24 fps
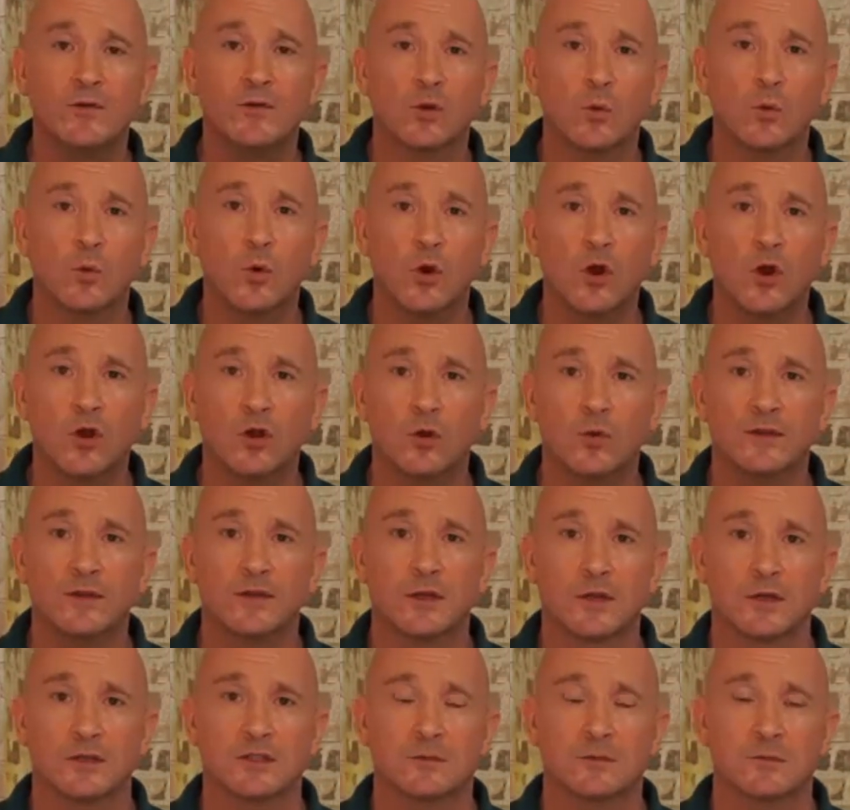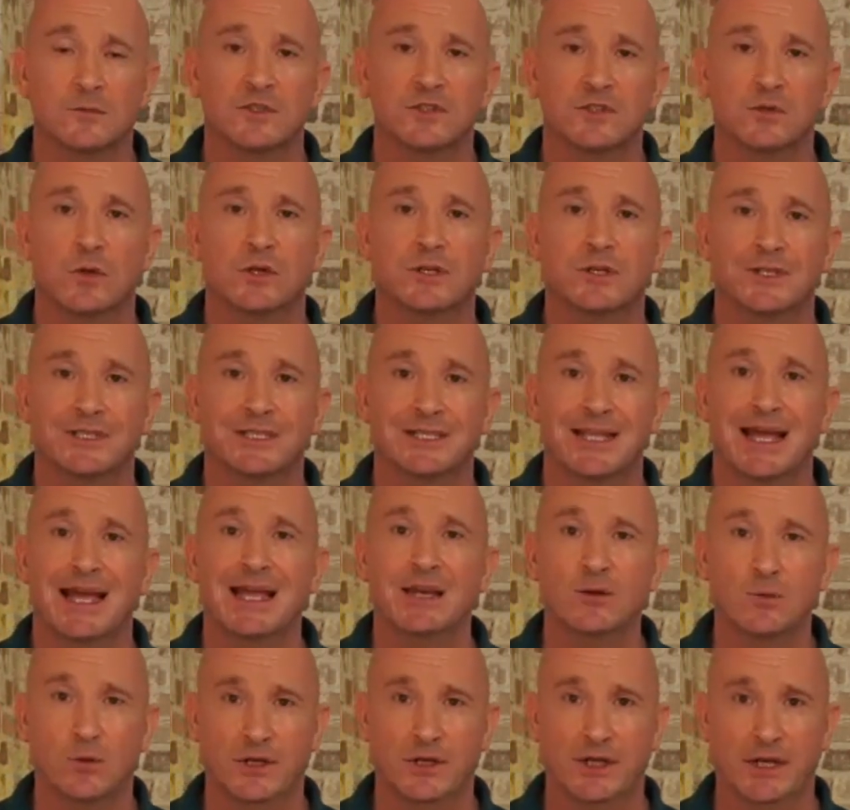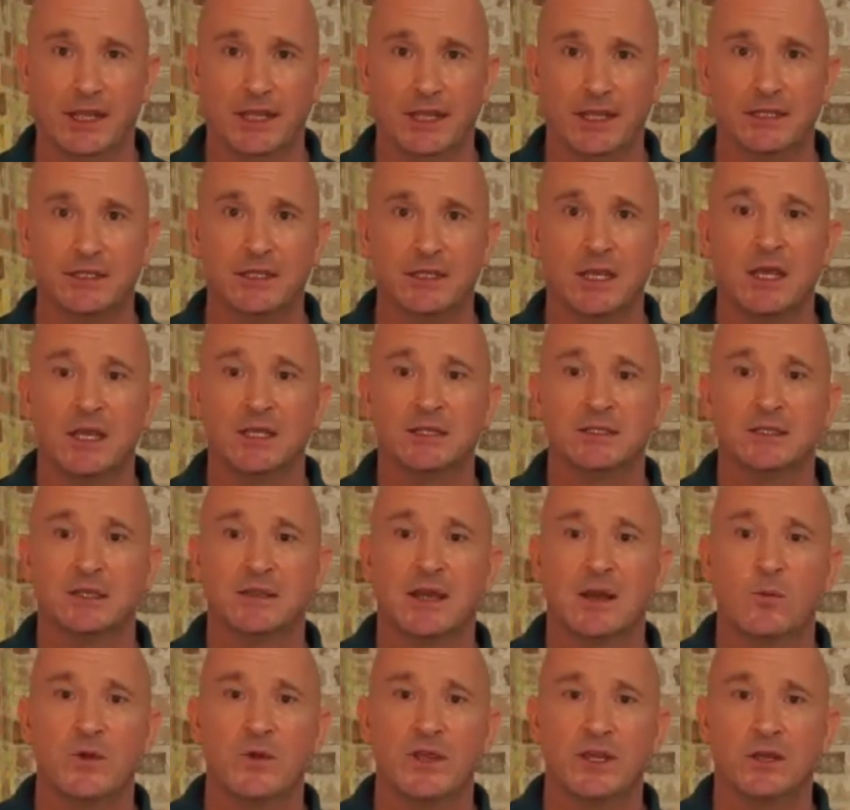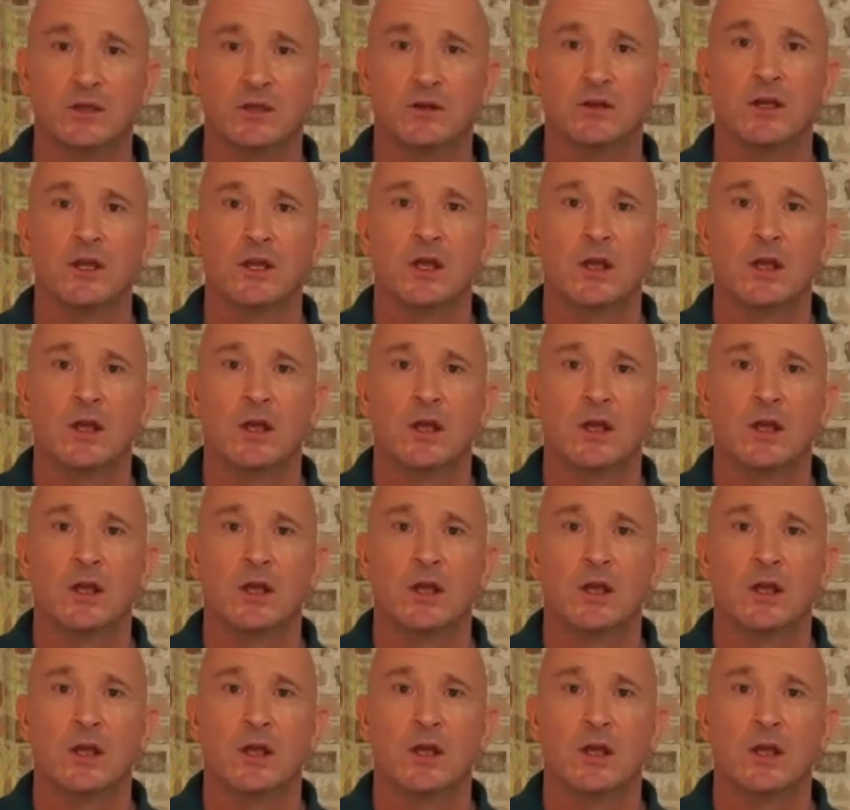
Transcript: work with customers to understand what it is, so then we can